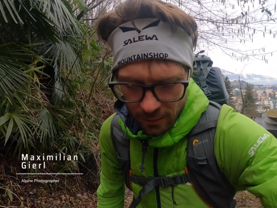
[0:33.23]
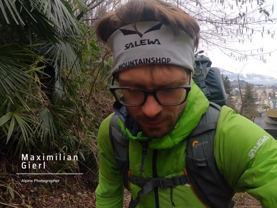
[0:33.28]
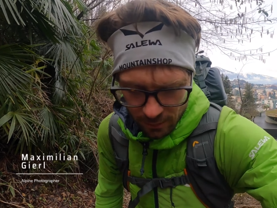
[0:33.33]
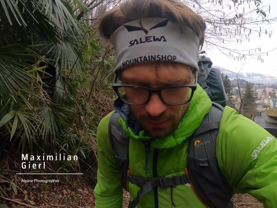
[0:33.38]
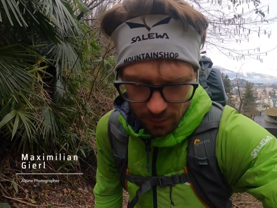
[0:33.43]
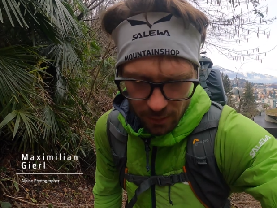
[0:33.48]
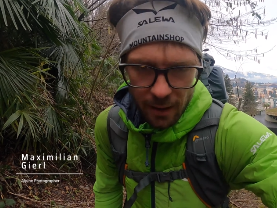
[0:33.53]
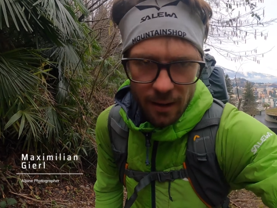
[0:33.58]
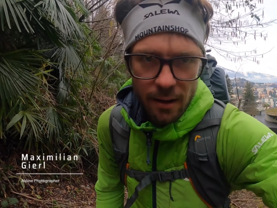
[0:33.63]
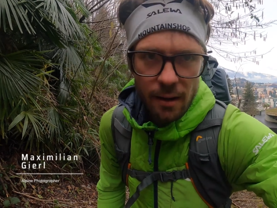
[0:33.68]

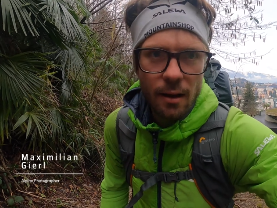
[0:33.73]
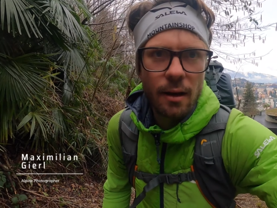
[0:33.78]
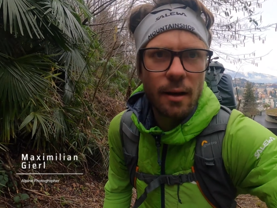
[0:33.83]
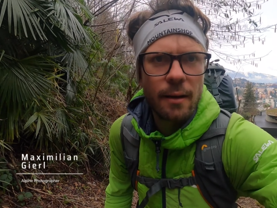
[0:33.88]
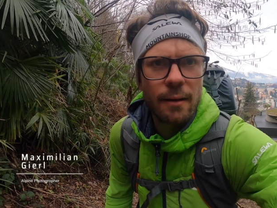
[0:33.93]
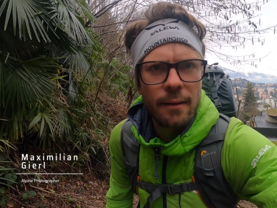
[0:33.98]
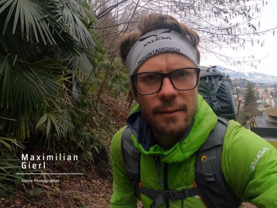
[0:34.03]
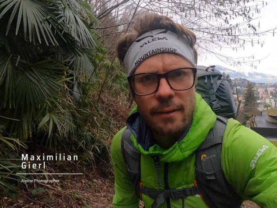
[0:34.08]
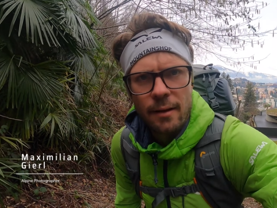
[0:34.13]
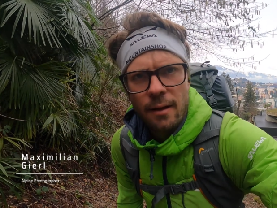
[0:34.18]
Today
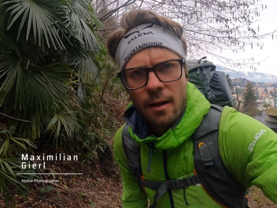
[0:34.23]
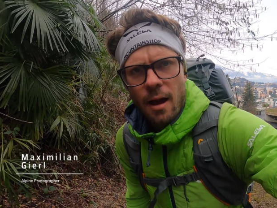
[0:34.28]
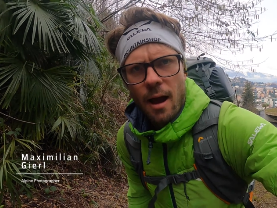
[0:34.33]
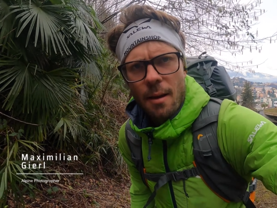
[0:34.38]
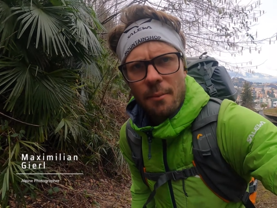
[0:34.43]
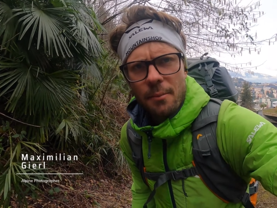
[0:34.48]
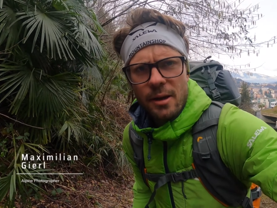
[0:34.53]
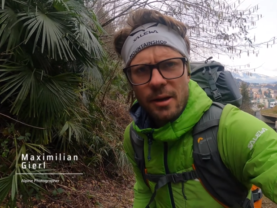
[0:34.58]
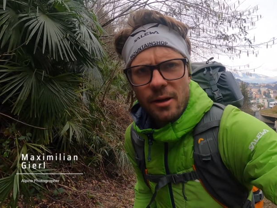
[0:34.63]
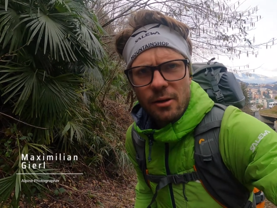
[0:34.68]

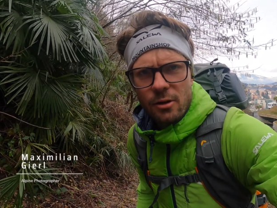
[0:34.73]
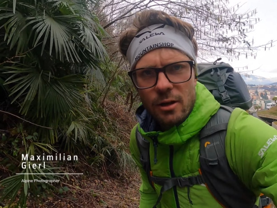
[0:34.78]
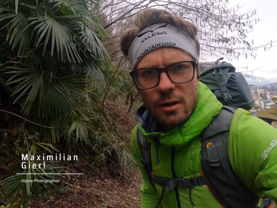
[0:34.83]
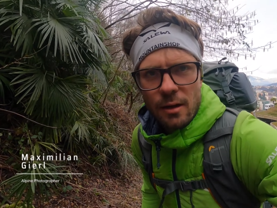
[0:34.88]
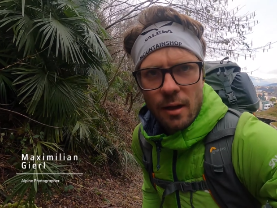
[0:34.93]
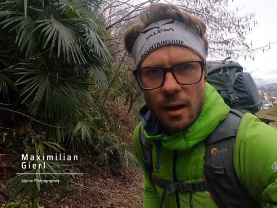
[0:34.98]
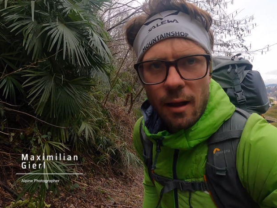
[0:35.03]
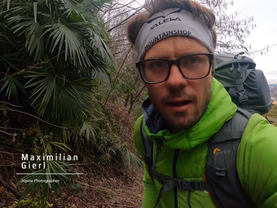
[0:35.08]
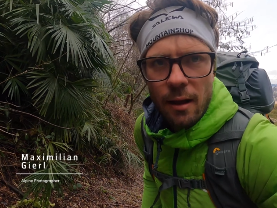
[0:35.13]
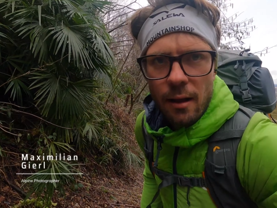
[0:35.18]
I'm here
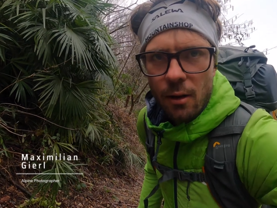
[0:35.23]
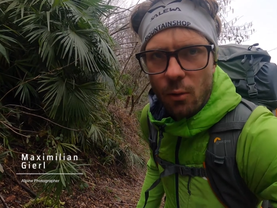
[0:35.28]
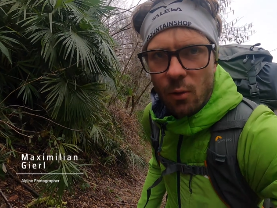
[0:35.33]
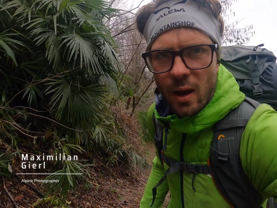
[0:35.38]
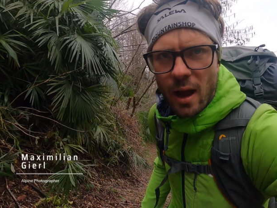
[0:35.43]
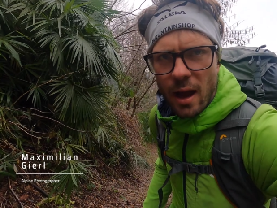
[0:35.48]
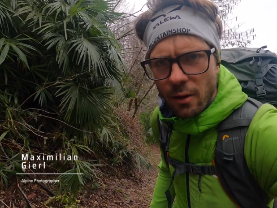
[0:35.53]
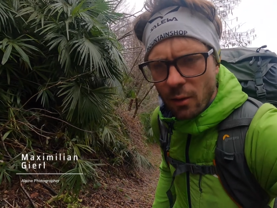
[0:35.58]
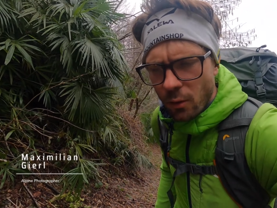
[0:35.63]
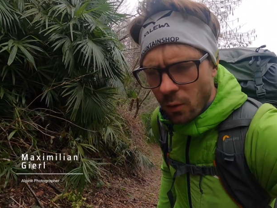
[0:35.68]
in
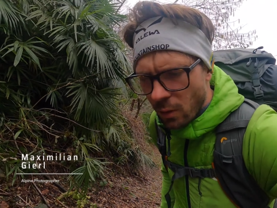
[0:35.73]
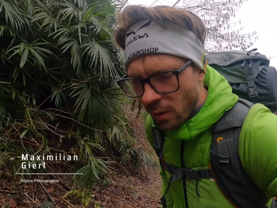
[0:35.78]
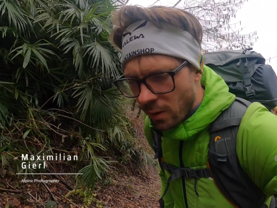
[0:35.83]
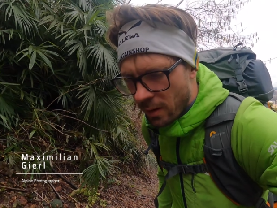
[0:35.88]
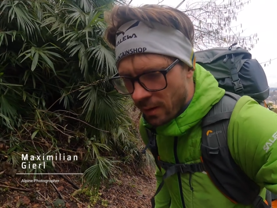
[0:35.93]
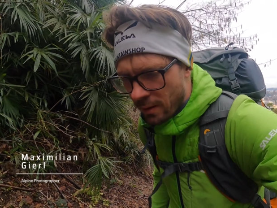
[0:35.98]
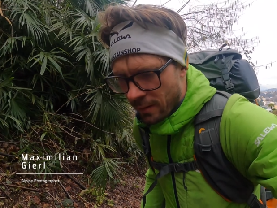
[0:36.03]
Lugano,